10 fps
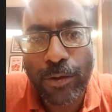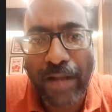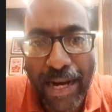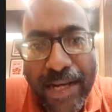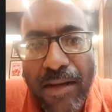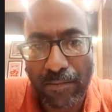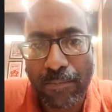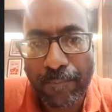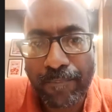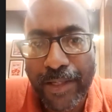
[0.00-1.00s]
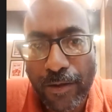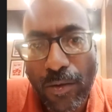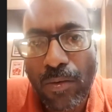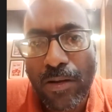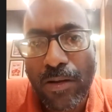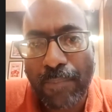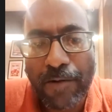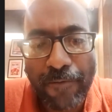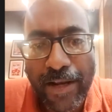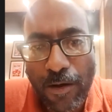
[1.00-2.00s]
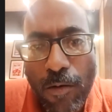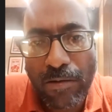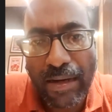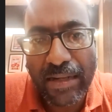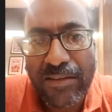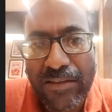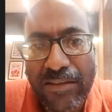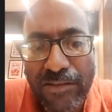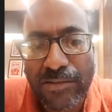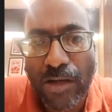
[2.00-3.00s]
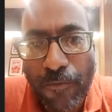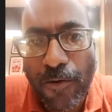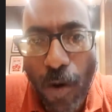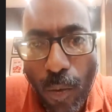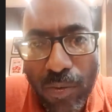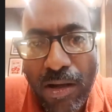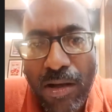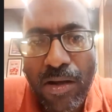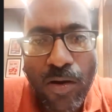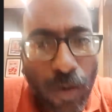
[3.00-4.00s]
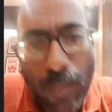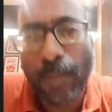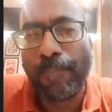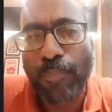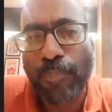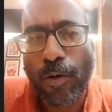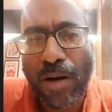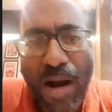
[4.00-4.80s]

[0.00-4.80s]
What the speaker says: to tiger, you know, but we know Christ as the son of God who bore